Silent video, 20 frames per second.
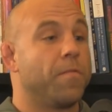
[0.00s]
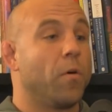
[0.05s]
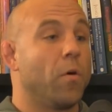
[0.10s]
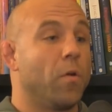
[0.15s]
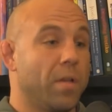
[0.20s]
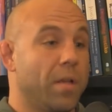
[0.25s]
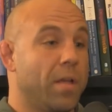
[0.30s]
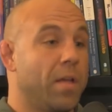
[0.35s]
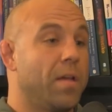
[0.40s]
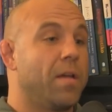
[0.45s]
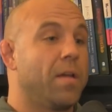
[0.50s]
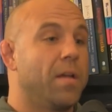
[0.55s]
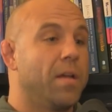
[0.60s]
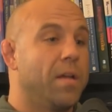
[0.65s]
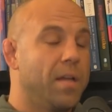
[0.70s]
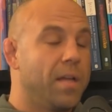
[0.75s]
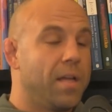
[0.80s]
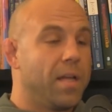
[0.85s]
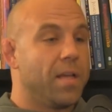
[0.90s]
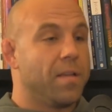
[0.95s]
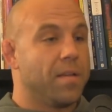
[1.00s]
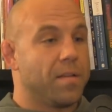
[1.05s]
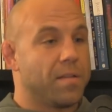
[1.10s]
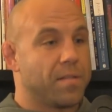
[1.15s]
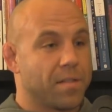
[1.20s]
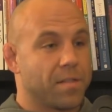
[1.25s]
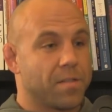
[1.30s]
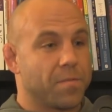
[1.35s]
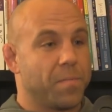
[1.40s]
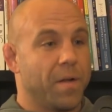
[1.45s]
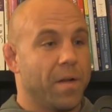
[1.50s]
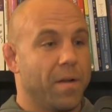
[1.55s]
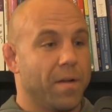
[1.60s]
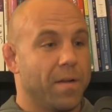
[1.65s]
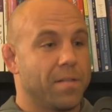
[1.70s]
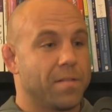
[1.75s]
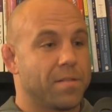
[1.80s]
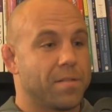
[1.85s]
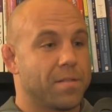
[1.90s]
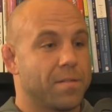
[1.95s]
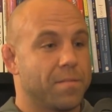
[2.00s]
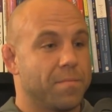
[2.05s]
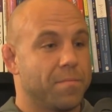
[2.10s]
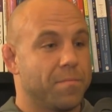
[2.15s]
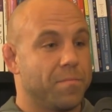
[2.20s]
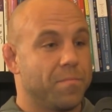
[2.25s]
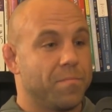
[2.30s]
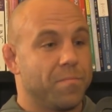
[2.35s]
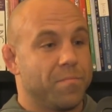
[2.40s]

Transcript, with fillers: fully in this experience.